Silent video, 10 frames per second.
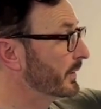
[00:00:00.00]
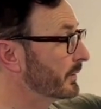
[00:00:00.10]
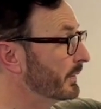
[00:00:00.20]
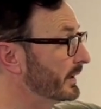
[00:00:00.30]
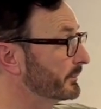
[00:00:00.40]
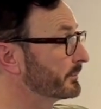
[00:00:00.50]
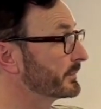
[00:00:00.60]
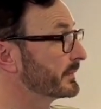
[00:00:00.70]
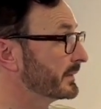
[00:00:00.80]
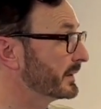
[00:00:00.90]
Well,
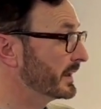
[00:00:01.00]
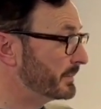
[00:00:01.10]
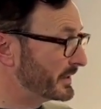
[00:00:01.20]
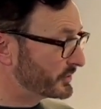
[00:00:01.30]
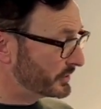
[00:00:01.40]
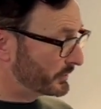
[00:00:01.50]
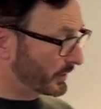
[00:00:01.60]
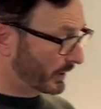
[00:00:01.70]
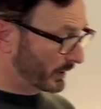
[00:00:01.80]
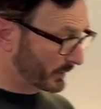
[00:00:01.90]
imagine you've
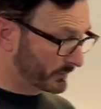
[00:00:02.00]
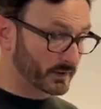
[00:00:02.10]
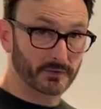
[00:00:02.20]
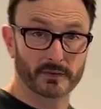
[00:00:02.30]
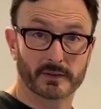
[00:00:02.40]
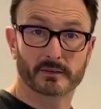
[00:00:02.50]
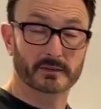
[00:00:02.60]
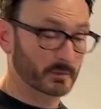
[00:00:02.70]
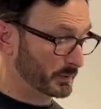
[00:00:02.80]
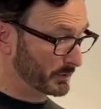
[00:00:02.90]
got a load of different
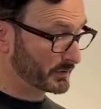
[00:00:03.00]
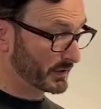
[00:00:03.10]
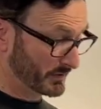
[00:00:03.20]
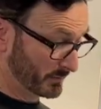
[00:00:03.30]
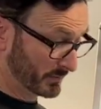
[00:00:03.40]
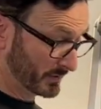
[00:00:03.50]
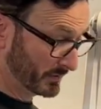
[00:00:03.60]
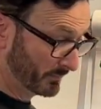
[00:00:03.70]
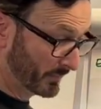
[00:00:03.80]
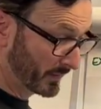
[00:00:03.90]
computer systems.
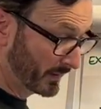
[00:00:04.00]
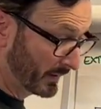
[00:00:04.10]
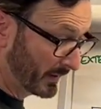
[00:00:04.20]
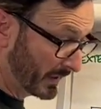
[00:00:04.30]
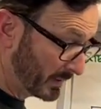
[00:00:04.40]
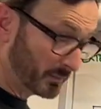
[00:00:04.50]
In